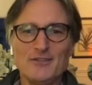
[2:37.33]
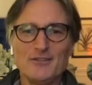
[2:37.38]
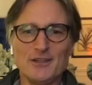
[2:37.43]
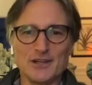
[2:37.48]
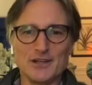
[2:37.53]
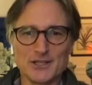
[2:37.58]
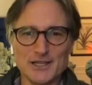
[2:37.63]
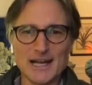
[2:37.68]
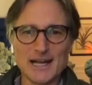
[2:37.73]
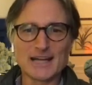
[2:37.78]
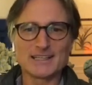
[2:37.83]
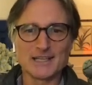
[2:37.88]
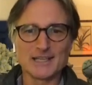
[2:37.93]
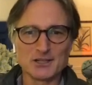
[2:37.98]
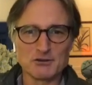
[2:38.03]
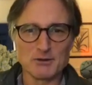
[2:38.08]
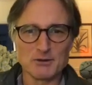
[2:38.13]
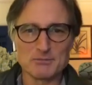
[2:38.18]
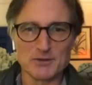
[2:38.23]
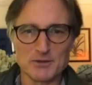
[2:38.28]
than
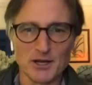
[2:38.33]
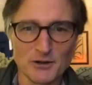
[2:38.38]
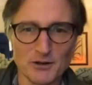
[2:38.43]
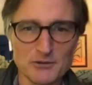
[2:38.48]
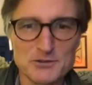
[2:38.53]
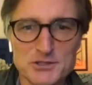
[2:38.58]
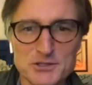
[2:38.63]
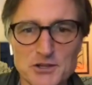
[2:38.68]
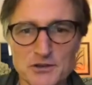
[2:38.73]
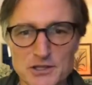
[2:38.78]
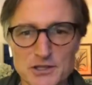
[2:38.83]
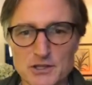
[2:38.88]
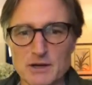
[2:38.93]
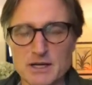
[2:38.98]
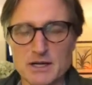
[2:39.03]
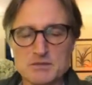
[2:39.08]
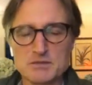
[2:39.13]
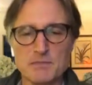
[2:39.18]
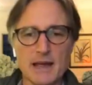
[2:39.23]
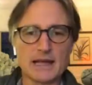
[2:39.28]
connecting crypto to the
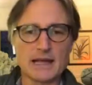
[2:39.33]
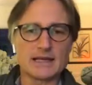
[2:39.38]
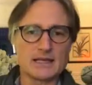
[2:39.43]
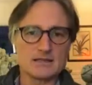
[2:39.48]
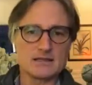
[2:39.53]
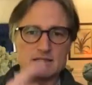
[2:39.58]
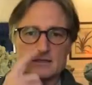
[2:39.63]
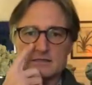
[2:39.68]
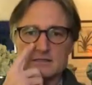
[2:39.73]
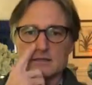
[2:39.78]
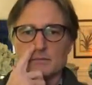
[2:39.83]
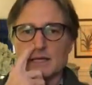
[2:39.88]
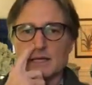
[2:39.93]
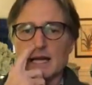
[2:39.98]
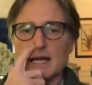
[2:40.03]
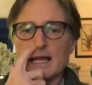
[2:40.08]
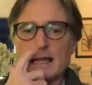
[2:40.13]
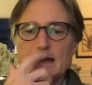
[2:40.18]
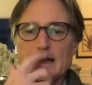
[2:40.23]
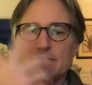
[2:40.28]
U.S. banking system. Oh,
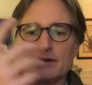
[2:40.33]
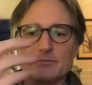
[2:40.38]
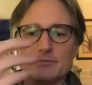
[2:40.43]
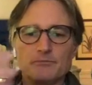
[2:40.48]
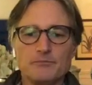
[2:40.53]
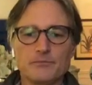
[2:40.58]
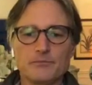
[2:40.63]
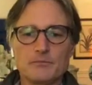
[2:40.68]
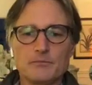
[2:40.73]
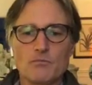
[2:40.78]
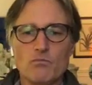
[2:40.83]
and I, I had you. to.